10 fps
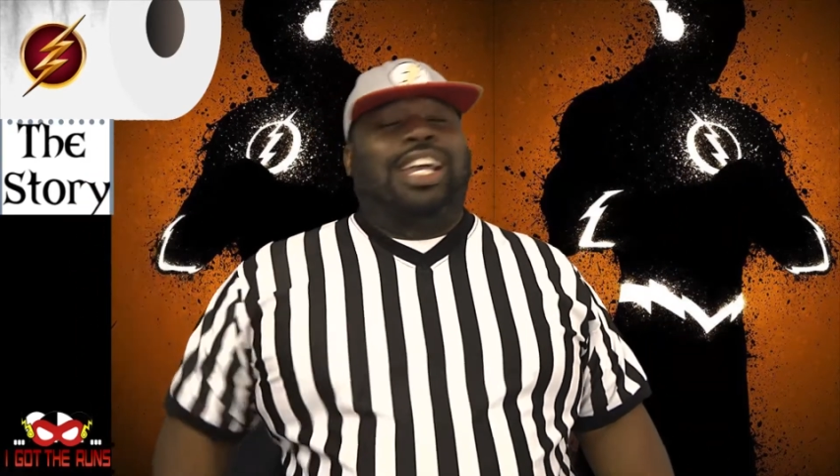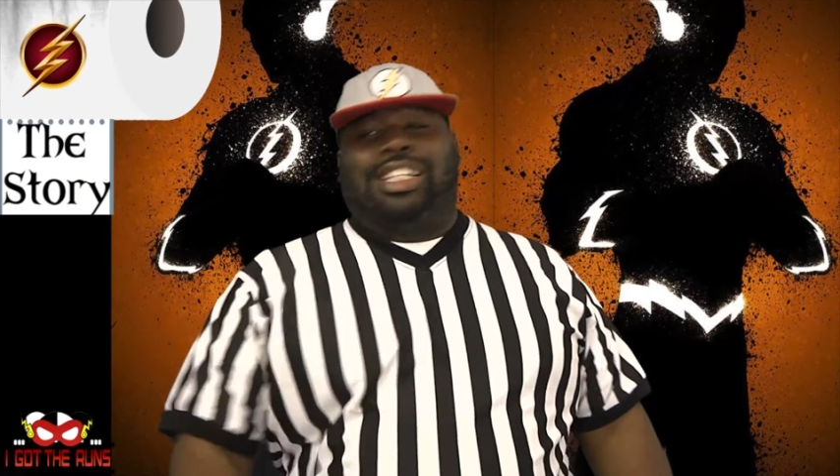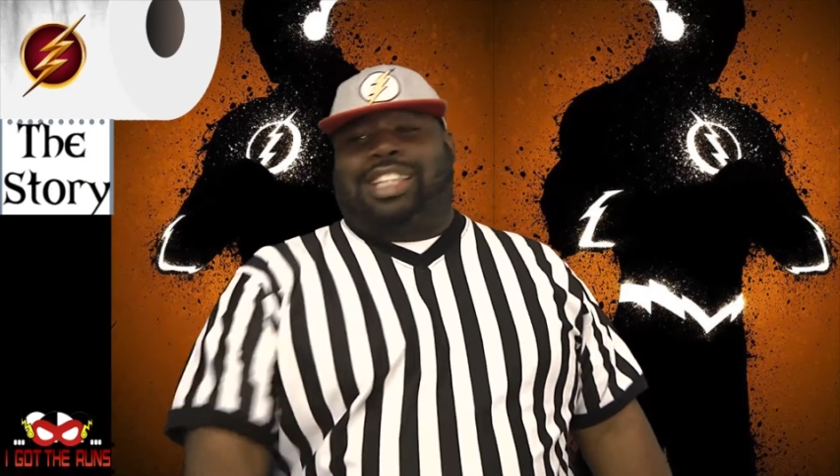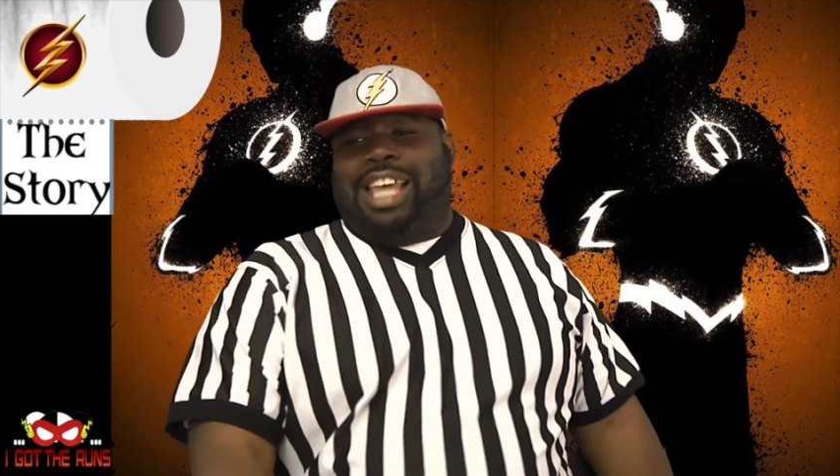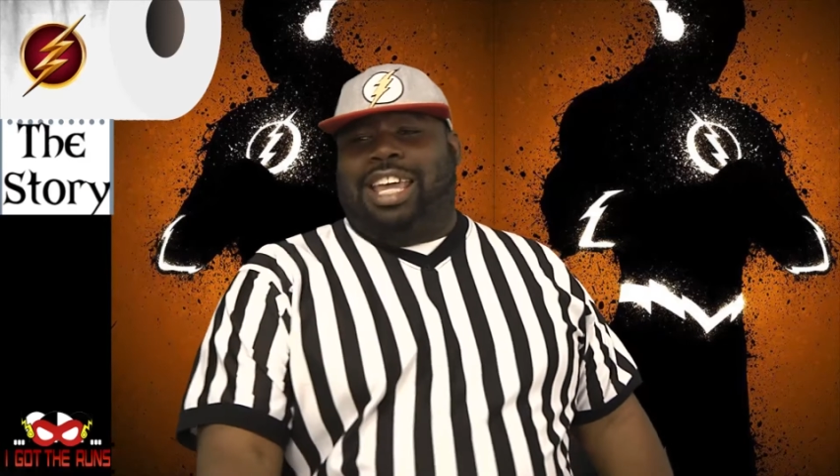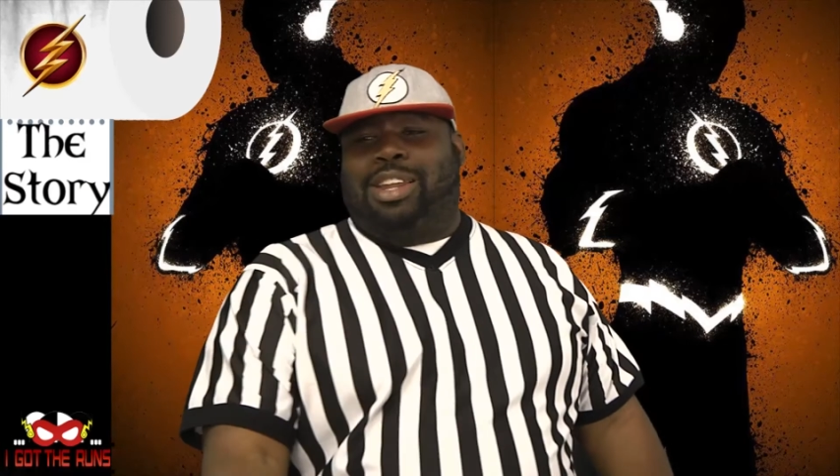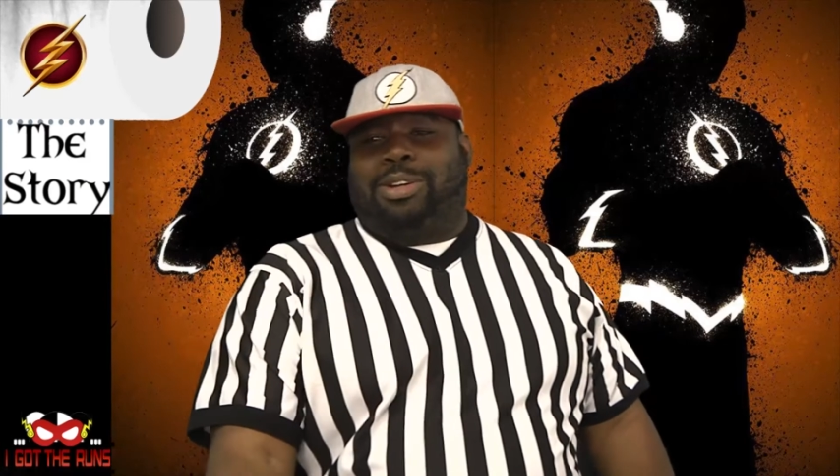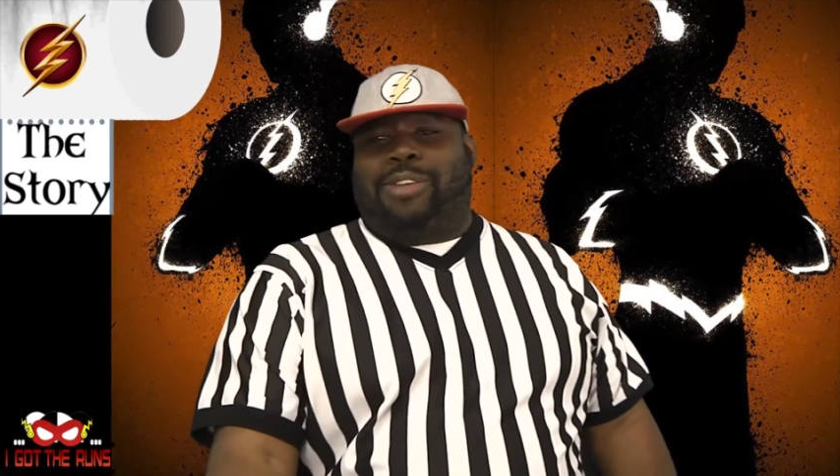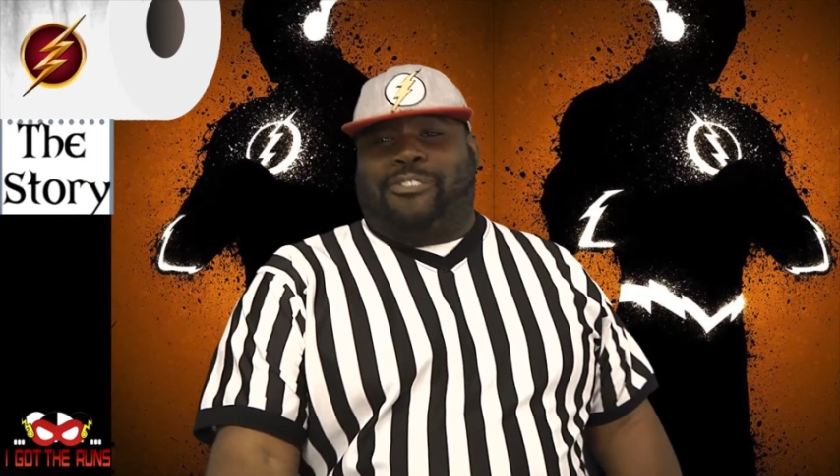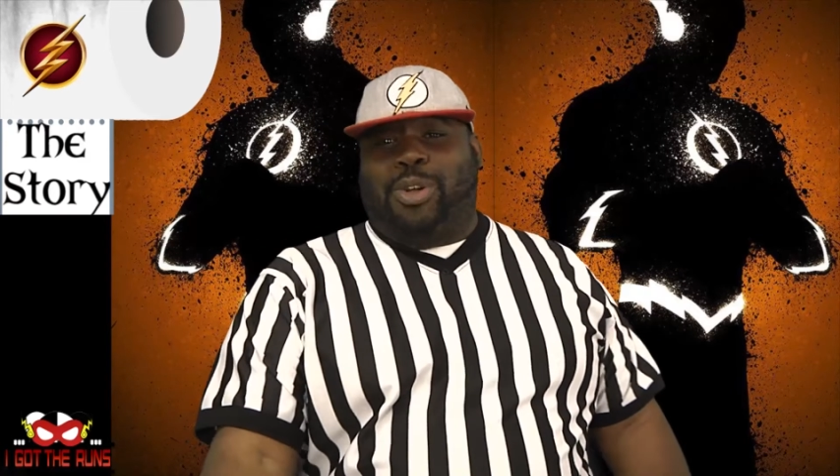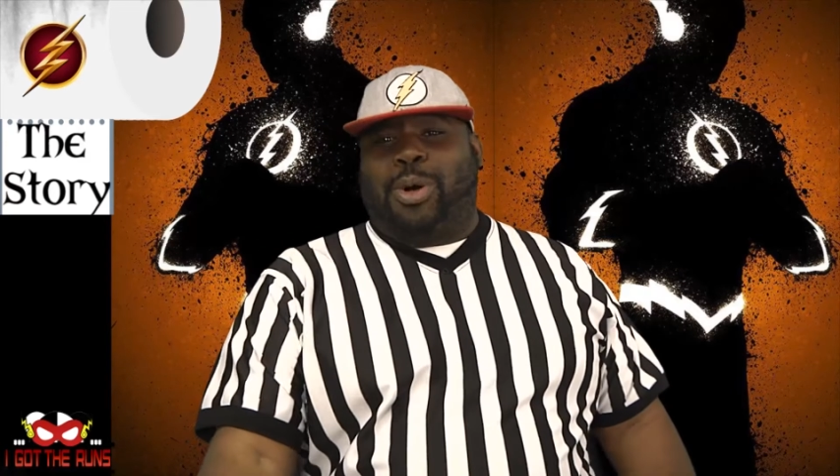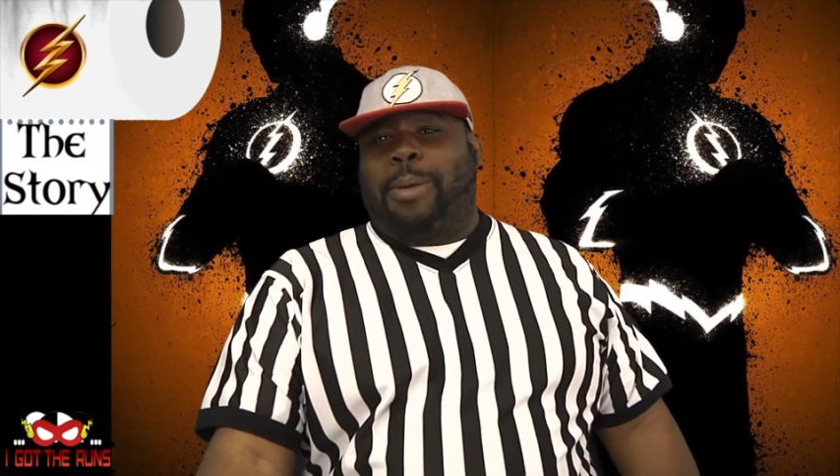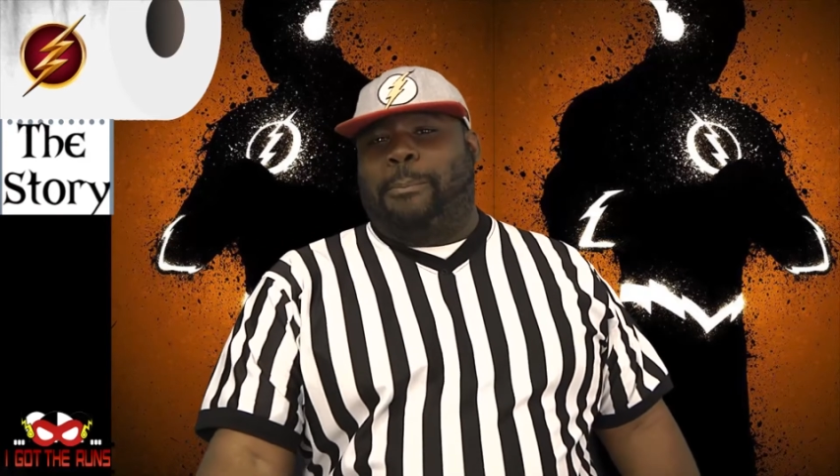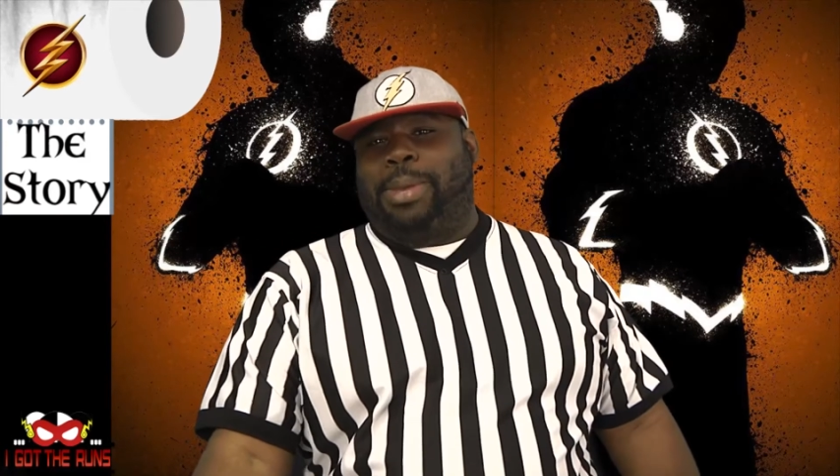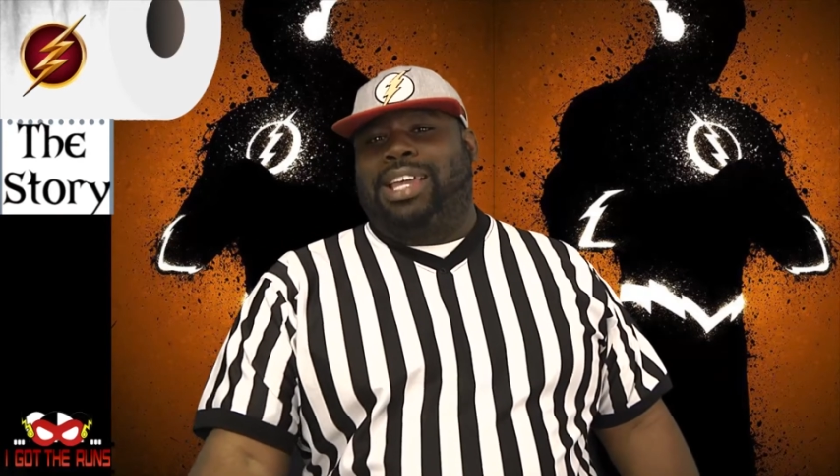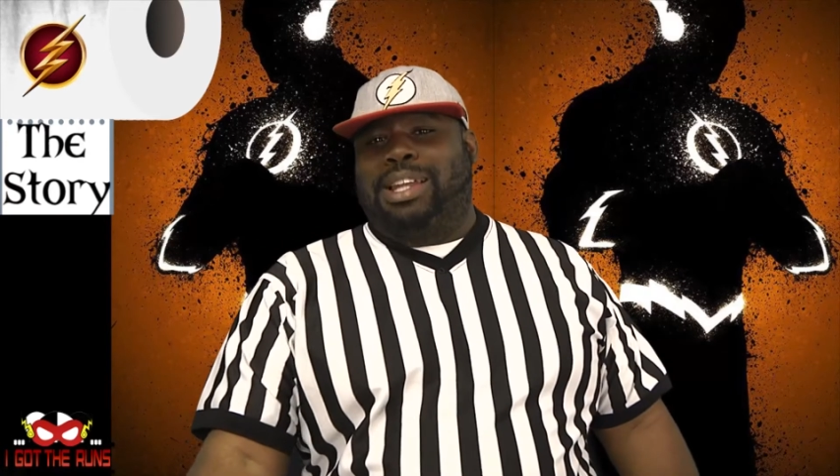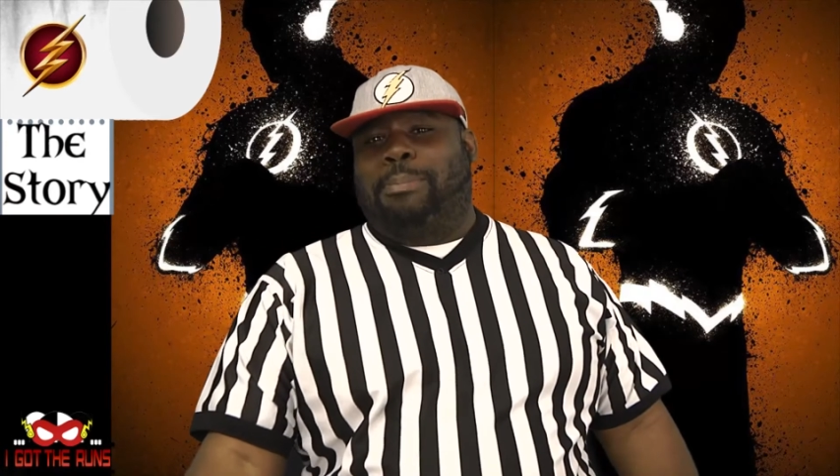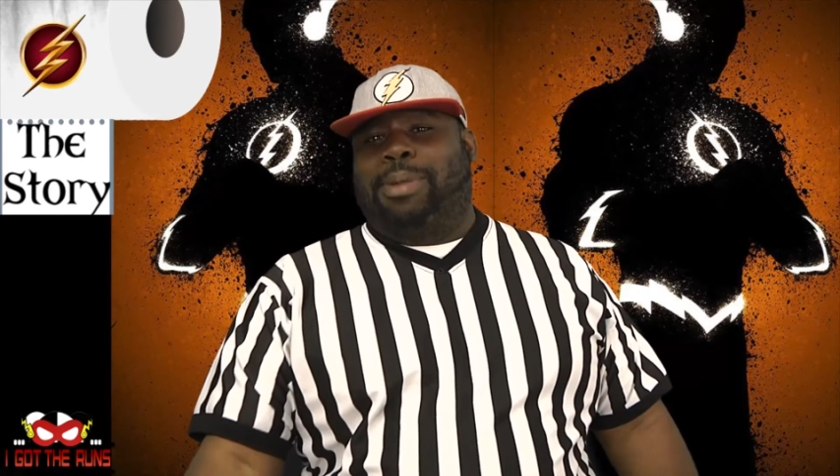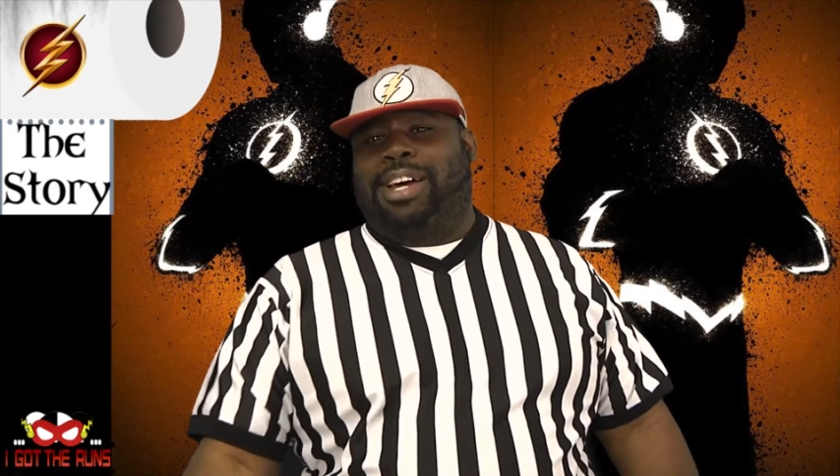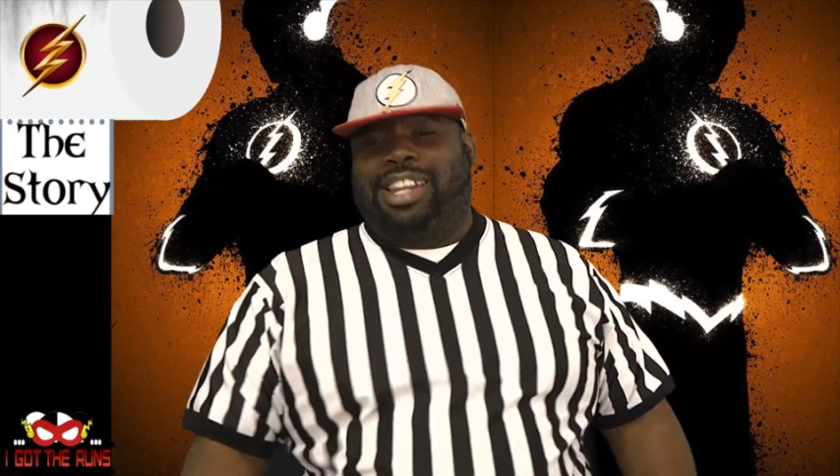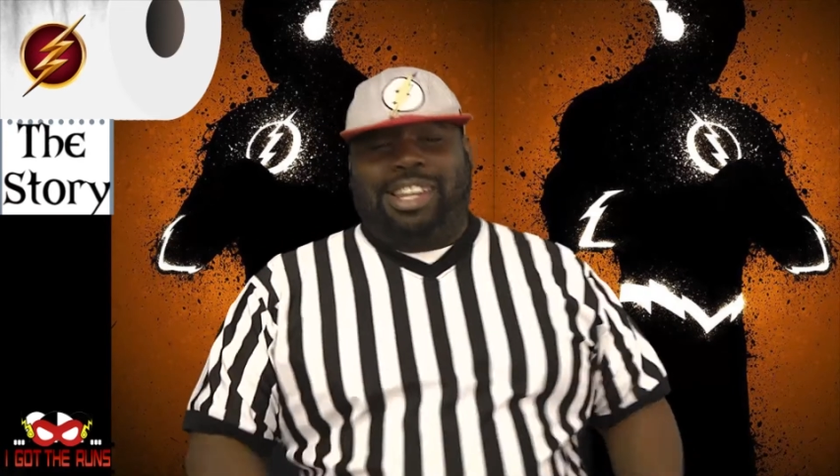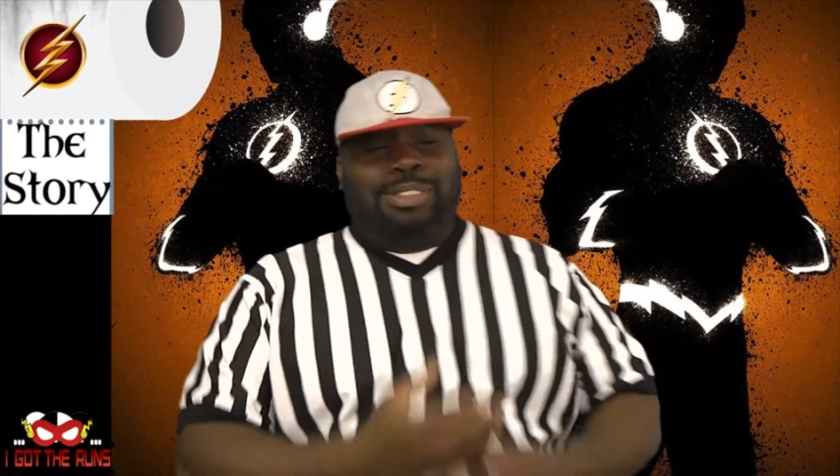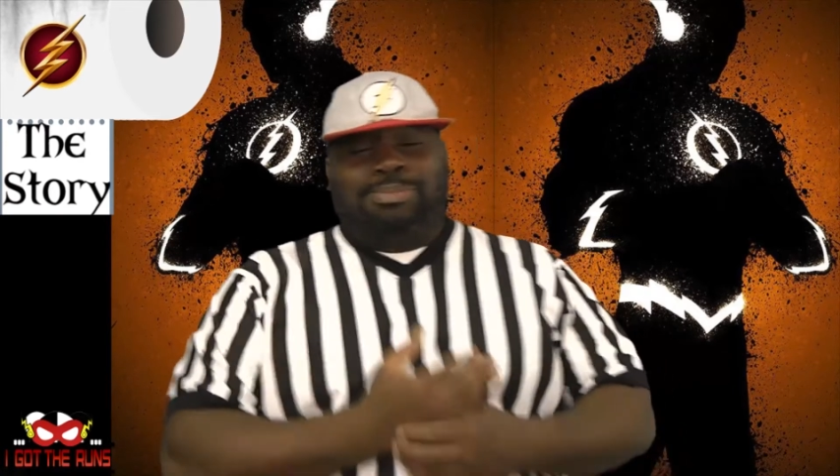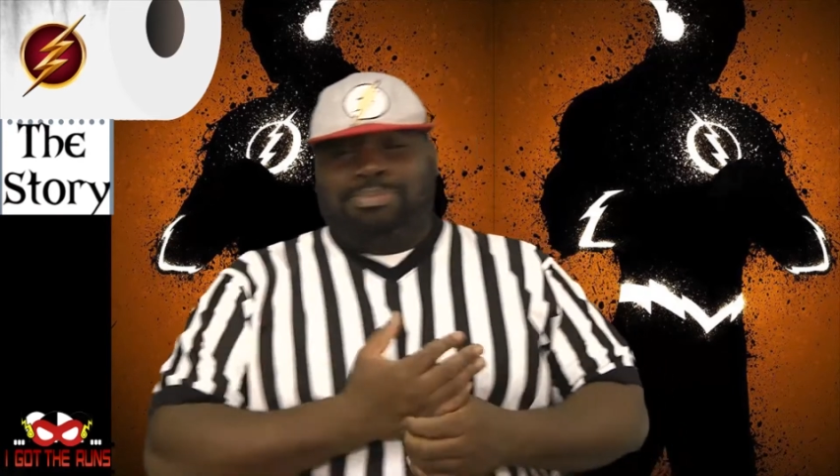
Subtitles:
is laying on the floor beating it bloody.